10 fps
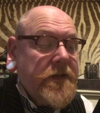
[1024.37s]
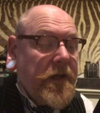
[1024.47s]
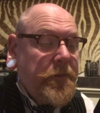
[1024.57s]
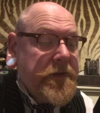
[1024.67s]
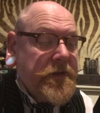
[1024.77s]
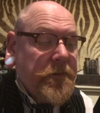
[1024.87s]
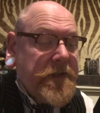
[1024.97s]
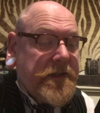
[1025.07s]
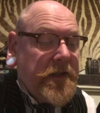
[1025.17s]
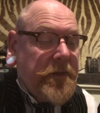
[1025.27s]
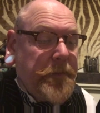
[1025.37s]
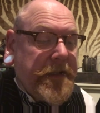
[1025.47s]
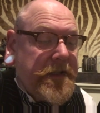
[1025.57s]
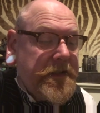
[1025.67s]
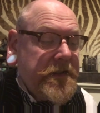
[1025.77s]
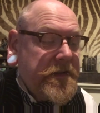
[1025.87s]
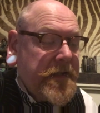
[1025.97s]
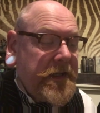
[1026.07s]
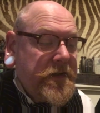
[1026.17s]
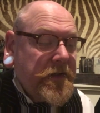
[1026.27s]
I presume, is still at Paddington
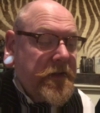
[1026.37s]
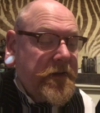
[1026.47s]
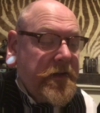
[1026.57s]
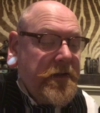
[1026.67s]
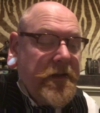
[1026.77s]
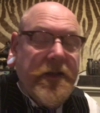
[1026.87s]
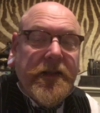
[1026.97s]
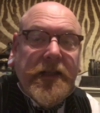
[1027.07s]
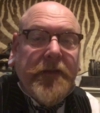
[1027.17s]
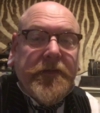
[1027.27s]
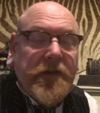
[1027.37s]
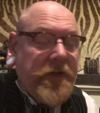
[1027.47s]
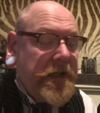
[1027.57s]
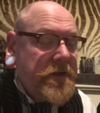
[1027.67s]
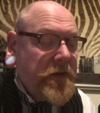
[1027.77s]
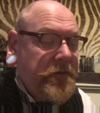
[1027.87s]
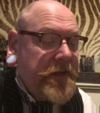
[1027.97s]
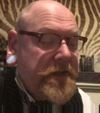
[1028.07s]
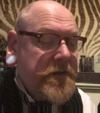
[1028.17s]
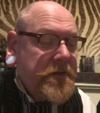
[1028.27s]
Station at the left luggage
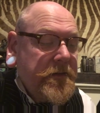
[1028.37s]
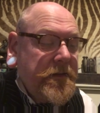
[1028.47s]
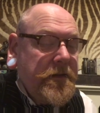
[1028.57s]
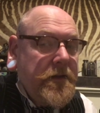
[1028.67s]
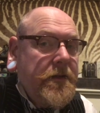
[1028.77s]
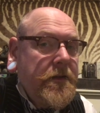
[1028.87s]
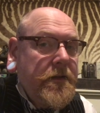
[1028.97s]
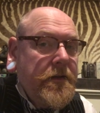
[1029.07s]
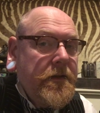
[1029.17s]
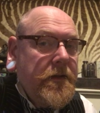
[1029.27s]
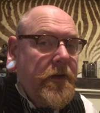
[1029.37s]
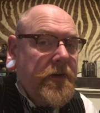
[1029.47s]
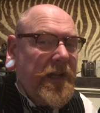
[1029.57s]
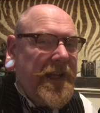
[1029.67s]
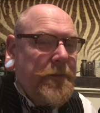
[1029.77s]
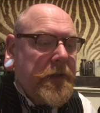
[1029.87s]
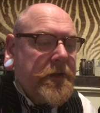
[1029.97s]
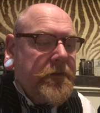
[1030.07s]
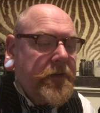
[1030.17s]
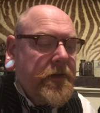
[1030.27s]
office.
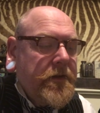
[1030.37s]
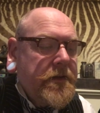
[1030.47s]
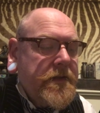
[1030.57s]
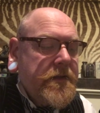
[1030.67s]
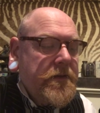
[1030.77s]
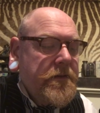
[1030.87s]
Unlabelled, of course.